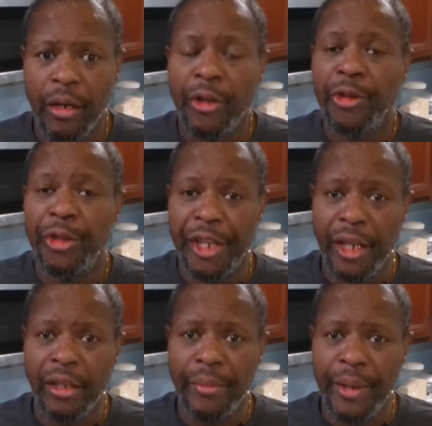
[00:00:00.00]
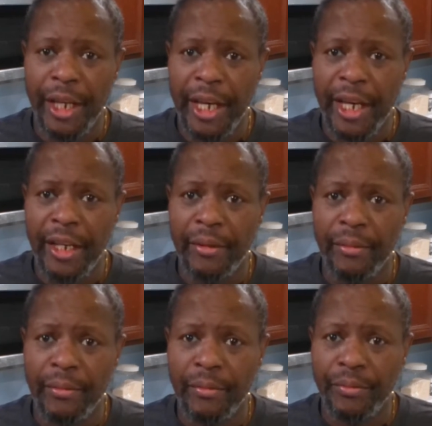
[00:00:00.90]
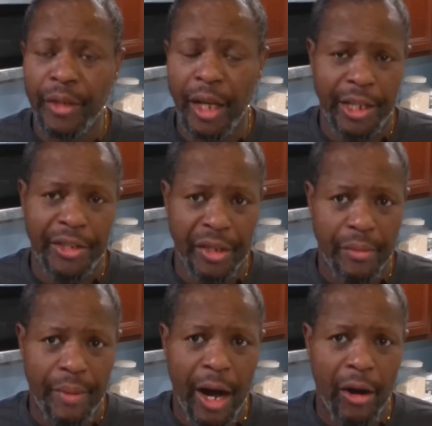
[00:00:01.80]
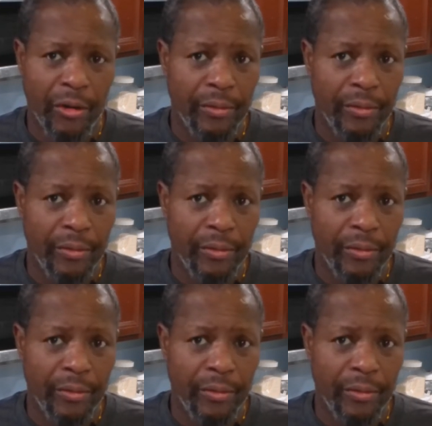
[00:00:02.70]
you get a little bit of heat, at least in the mouth.